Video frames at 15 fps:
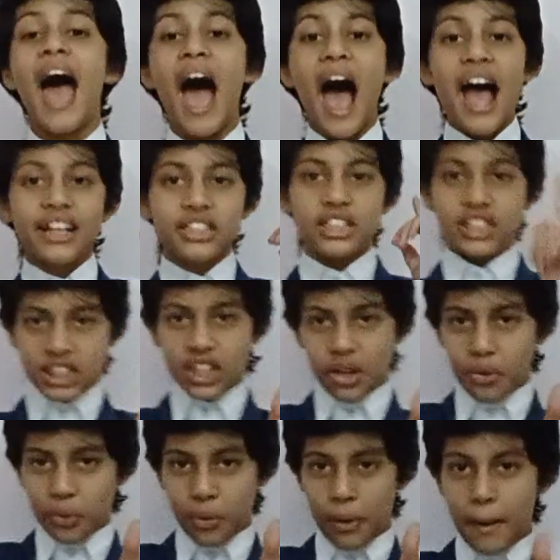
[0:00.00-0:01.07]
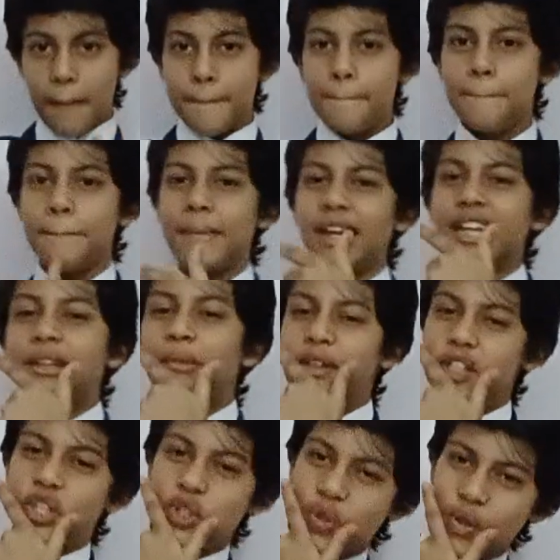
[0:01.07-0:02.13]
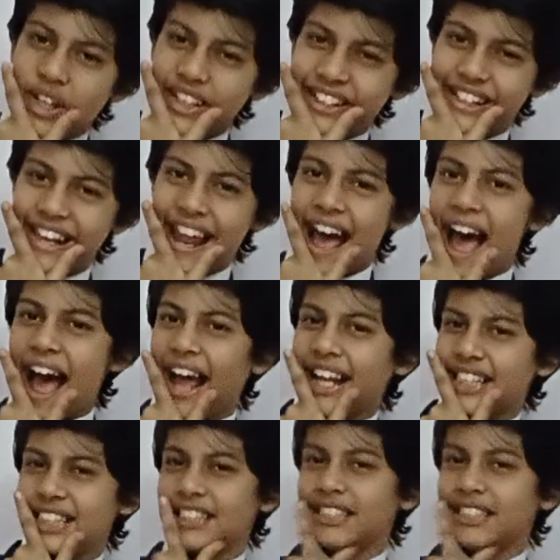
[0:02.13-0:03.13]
And you make me truly glad.